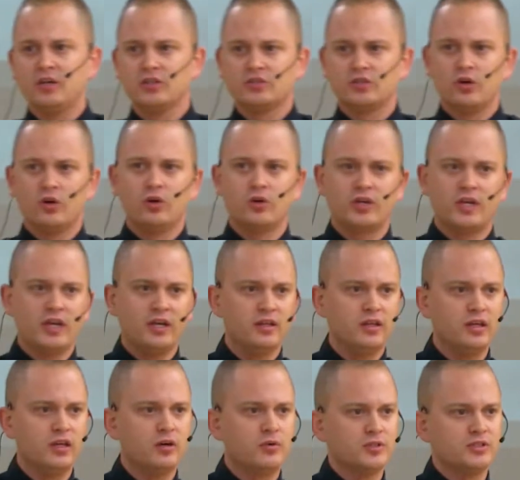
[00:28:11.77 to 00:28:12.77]
So
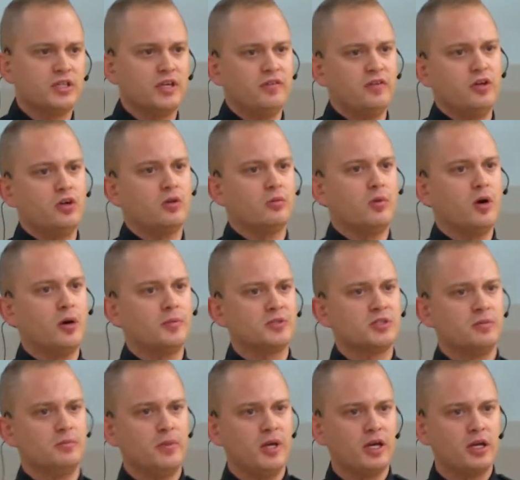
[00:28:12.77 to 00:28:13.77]
Kaylia was giving her mom
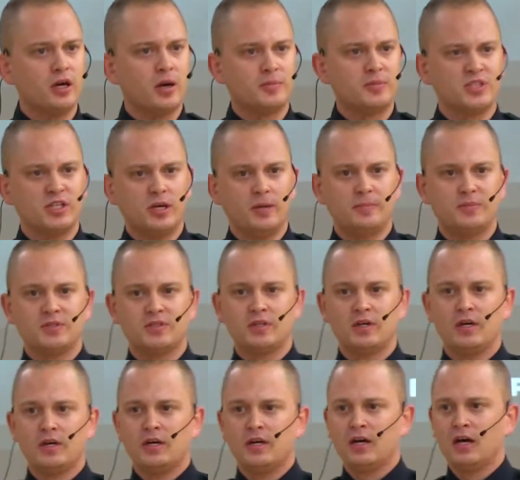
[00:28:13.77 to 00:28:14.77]
some makeup tips,
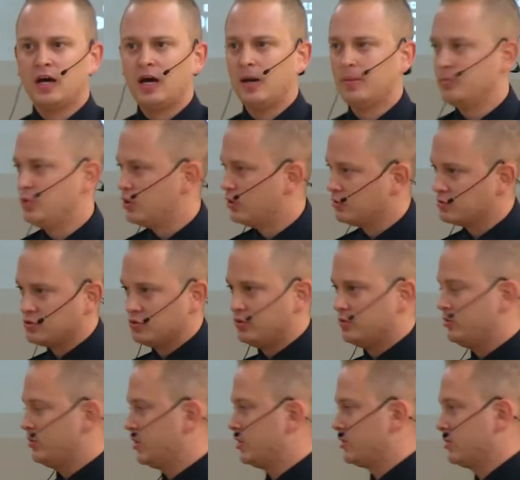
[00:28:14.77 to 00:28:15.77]
you know,
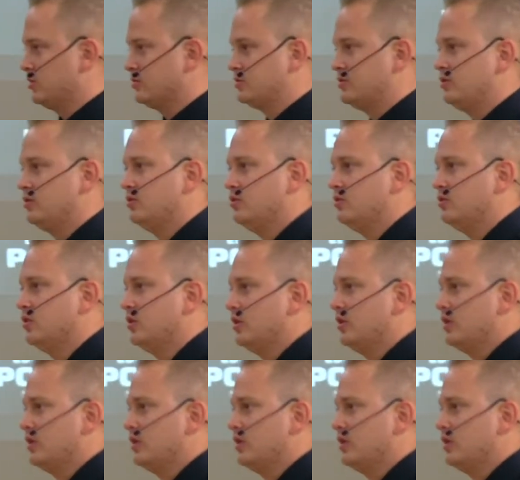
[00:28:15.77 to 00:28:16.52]
doing what girls do.